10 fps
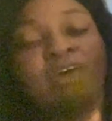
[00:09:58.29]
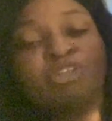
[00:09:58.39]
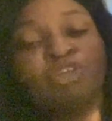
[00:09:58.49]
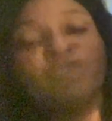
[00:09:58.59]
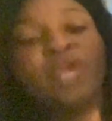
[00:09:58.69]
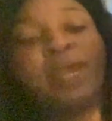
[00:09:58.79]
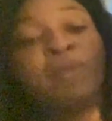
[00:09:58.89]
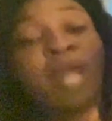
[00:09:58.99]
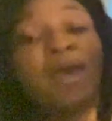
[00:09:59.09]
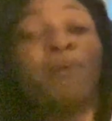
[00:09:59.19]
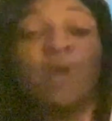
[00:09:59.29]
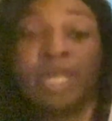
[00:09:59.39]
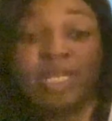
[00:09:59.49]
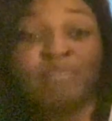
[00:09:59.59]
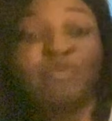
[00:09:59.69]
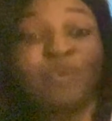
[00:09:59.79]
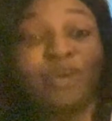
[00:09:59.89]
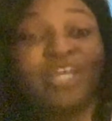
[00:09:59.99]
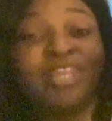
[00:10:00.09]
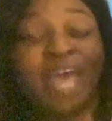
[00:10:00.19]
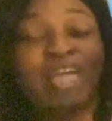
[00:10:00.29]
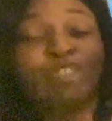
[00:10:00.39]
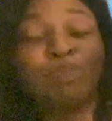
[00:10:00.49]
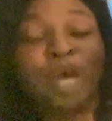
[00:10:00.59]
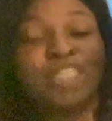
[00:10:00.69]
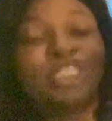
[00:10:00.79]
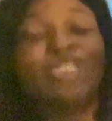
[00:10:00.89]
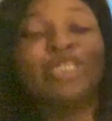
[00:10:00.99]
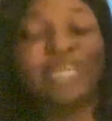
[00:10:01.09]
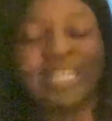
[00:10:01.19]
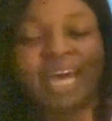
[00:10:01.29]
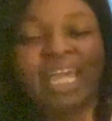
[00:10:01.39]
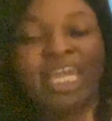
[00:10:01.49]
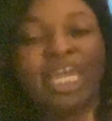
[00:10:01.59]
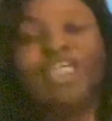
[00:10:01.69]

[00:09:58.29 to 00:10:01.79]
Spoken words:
to create what I wanted for it, the actual pot to look like.